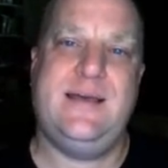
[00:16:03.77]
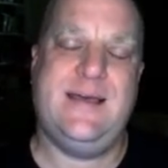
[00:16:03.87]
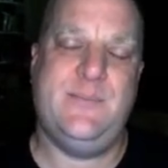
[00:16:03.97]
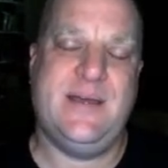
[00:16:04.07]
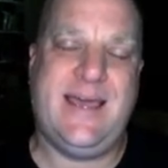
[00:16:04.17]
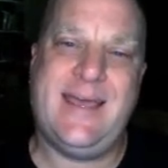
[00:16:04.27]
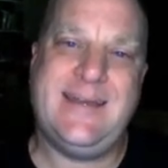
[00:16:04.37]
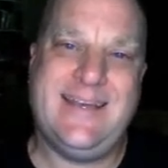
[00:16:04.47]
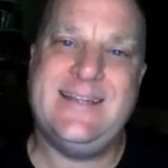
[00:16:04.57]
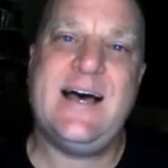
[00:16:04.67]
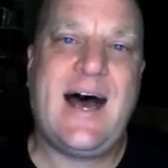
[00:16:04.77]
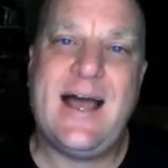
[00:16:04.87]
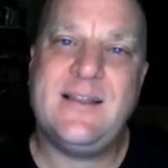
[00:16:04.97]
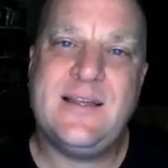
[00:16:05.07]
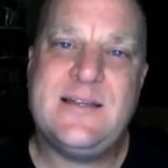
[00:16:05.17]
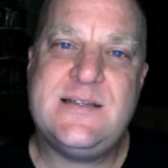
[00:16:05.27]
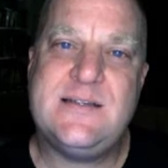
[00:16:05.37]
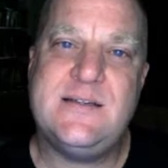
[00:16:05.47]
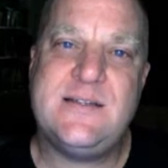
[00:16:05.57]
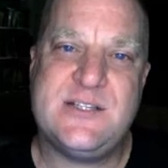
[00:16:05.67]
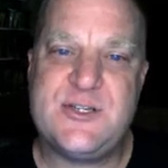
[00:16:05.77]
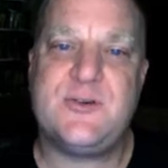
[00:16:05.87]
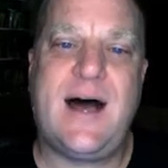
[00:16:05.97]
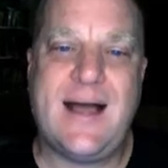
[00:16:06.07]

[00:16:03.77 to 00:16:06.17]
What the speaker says: It began in the central